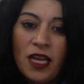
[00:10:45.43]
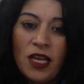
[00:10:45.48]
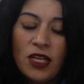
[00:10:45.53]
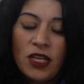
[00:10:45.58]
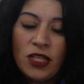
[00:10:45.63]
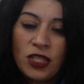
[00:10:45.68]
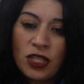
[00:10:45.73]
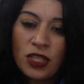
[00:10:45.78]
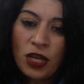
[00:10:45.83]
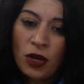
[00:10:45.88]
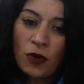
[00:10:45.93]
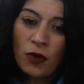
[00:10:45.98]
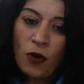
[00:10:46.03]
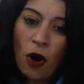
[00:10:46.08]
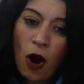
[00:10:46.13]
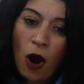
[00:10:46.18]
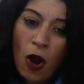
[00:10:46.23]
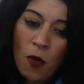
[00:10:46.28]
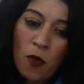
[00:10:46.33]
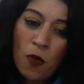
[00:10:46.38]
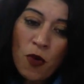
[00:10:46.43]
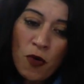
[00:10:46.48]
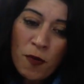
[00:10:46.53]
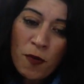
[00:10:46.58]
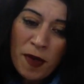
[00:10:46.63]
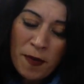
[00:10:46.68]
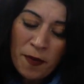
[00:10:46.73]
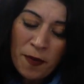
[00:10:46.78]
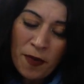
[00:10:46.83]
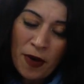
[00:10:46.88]
So I will
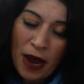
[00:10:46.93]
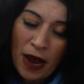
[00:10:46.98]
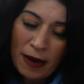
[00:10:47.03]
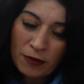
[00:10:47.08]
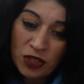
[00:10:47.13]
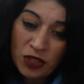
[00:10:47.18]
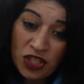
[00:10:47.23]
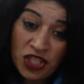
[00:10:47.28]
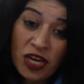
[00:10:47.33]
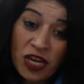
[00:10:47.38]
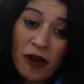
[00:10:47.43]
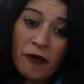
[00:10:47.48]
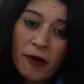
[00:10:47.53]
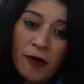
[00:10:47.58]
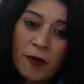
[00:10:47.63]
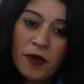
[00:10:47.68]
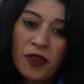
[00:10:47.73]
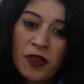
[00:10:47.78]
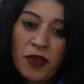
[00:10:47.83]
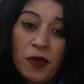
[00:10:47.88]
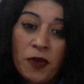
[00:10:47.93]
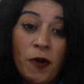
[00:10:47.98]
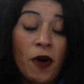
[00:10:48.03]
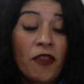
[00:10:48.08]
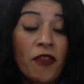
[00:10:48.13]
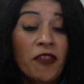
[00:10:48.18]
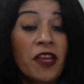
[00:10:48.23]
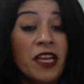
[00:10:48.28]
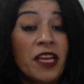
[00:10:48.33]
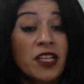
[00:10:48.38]
be sharing with you
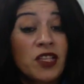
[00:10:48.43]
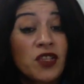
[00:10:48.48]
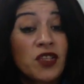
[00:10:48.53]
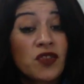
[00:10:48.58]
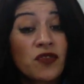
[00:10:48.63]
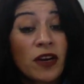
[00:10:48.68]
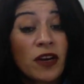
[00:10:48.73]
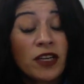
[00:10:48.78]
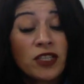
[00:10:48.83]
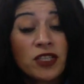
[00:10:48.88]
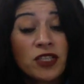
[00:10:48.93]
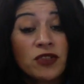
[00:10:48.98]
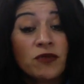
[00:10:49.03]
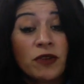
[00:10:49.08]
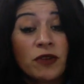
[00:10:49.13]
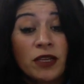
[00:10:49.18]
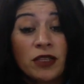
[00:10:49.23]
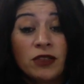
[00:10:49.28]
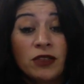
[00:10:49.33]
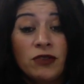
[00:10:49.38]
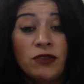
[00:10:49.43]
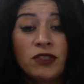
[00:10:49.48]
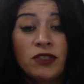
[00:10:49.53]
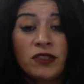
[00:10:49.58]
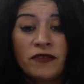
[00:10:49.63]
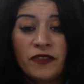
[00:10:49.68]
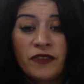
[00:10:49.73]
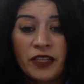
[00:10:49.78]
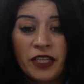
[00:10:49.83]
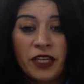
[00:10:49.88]
on the instructional inclusion
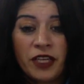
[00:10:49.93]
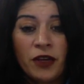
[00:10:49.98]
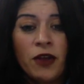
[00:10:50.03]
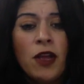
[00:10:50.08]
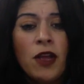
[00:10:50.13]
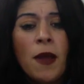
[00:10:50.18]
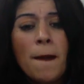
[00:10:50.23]
video